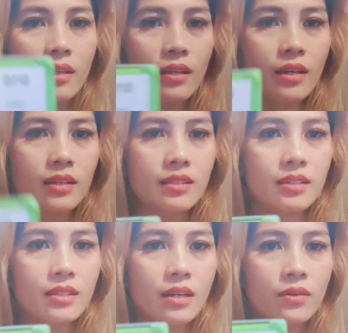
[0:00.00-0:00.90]
Yeah, it's
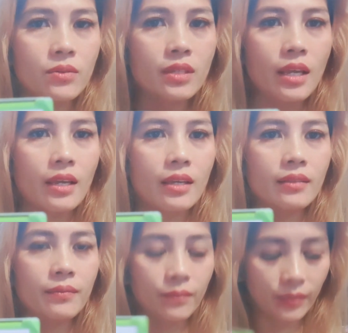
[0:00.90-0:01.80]

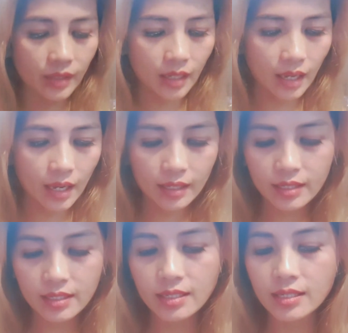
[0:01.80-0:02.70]
010. And
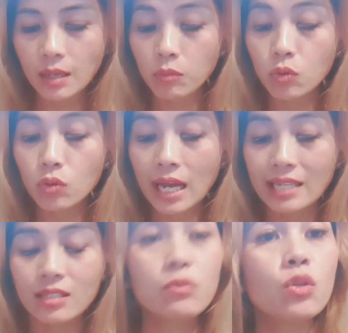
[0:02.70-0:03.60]
this is a blue,
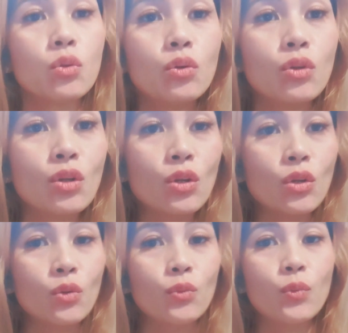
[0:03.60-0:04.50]
guys. Blue.
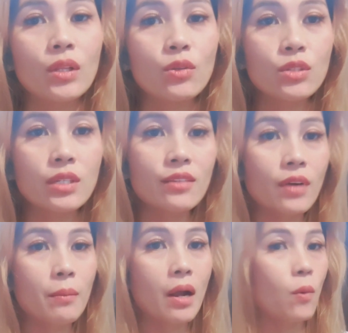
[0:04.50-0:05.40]
We will use it
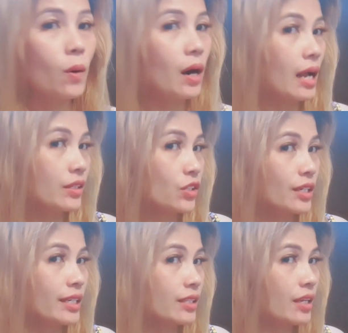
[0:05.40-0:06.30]
from our
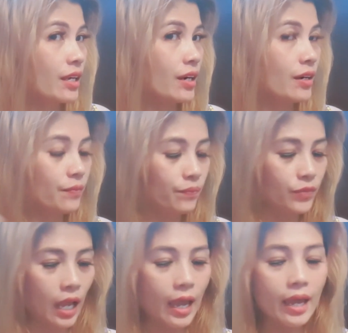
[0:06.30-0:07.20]
underneath here.
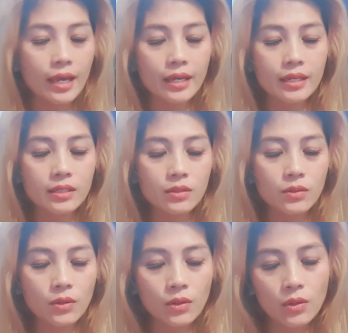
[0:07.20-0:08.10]

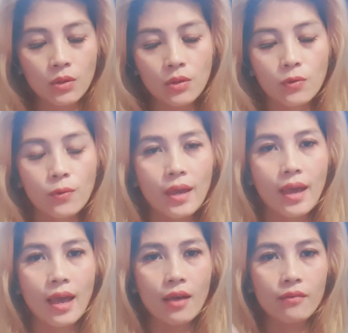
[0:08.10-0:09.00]
And we
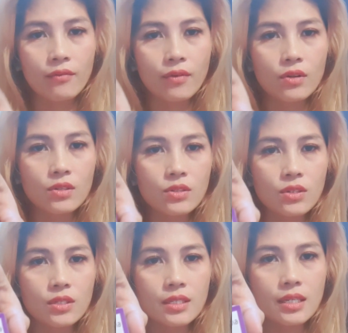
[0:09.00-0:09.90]
have
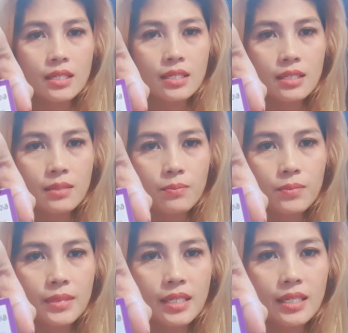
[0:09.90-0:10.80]
also six
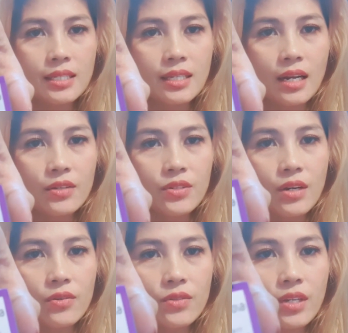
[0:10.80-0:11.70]
six zero
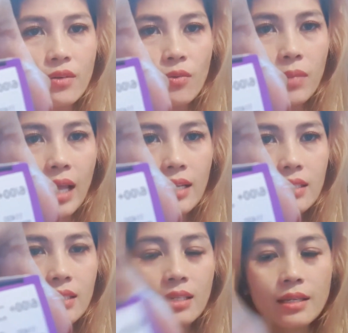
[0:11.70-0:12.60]
zero zero
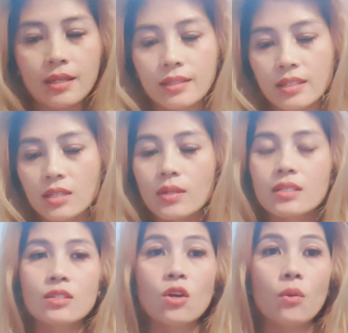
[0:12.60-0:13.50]
plus. This
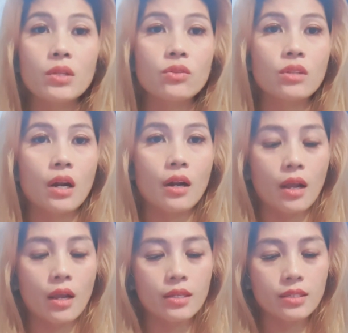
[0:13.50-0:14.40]
one's going to dark,
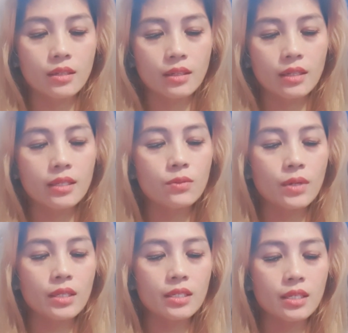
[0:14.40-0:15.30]
guys. This
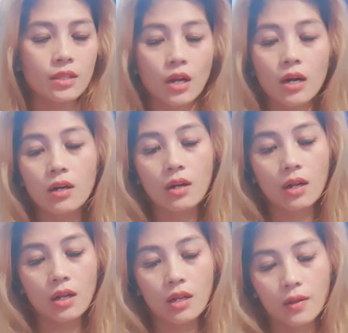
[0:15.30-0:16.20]
one is a dark...
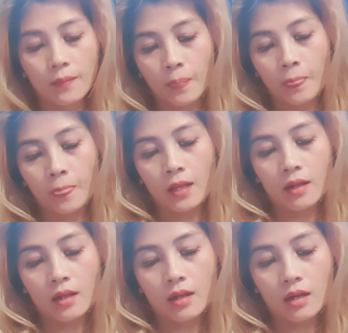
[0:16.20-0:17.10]
Uh,
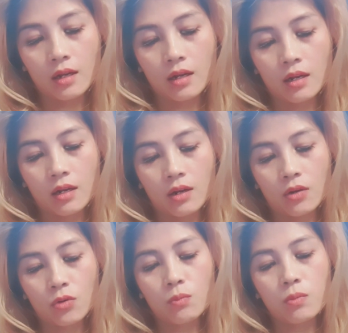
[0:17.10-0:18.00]
uh,
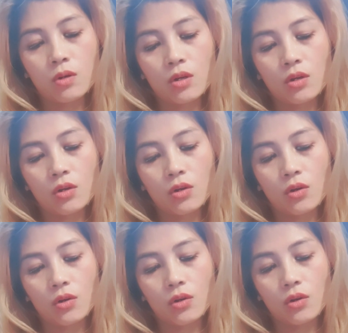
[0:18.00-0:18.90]

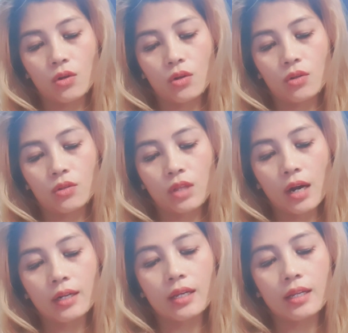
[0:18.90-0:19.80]
Rublo
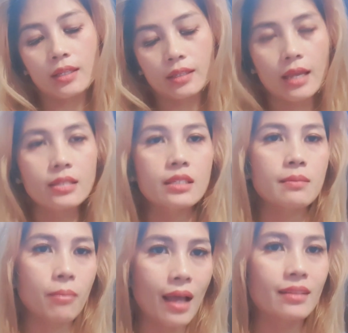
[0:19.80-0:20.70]
Dark Intense
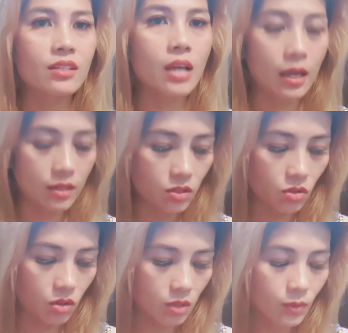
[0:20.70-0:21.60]
Blonde, guys.
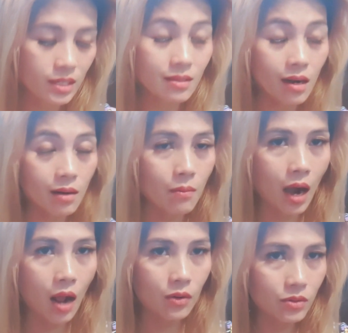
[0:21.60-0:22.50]
So, it was dark
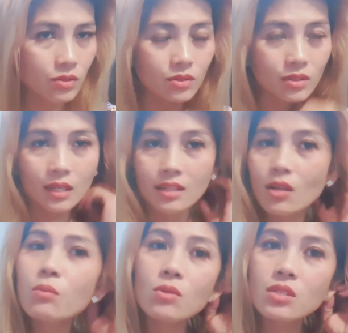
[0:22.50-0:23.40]
brown. Like,
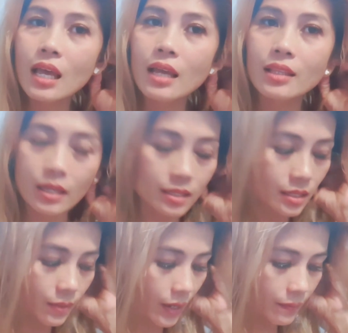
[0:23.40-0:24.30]
almost like
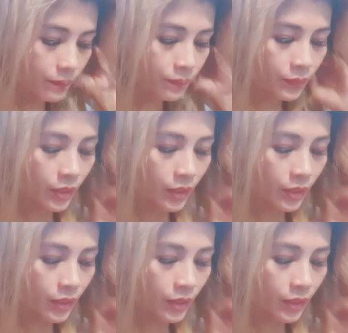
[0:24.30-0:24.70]
this one.